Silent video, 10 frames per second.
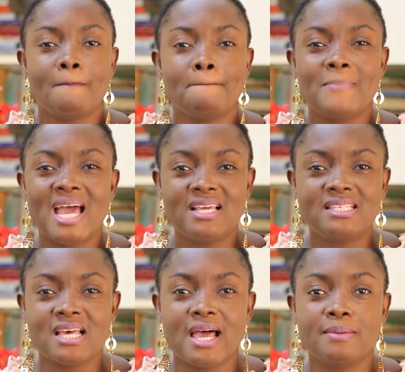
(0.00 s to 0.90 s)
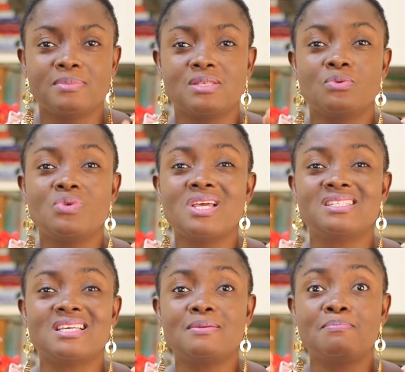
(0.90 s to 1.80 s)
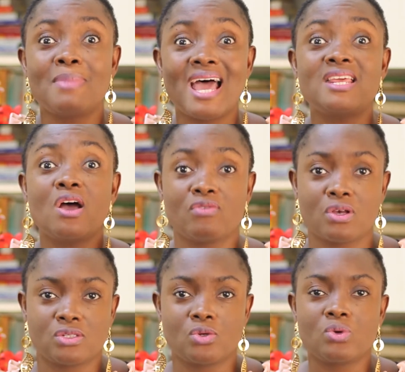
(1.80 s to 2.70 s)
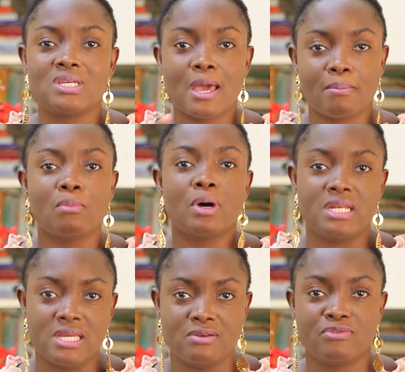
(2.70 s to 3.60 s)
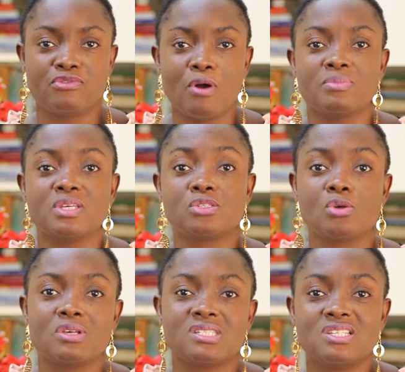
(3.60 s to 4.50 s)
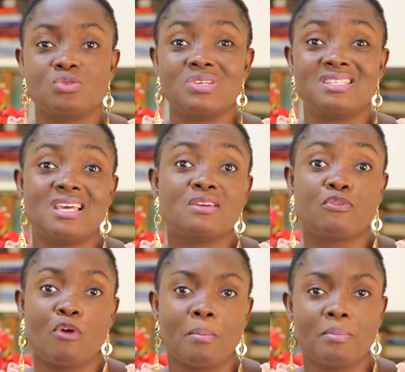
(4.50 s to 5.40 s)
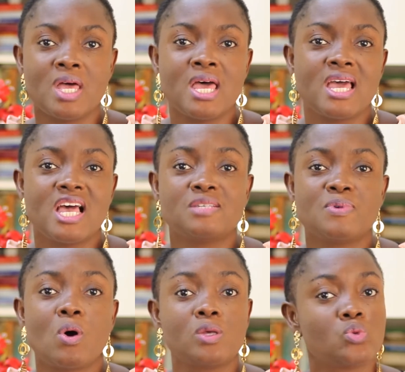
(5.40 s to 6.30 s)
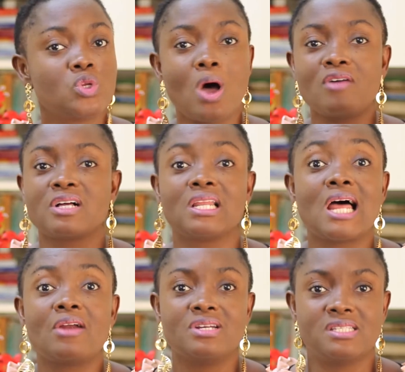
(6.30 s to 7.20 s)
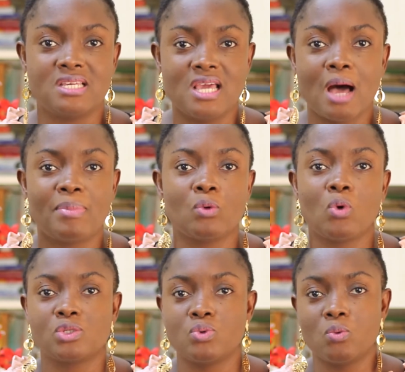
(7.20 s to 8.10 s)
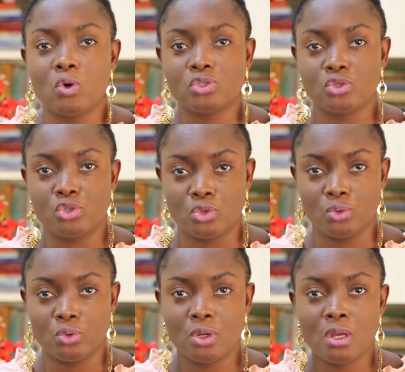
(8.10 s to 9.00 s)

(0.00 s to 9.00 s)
Many times, the reason many of us don't get money from the sources we seek from is because we don't have clarity about what we want to do.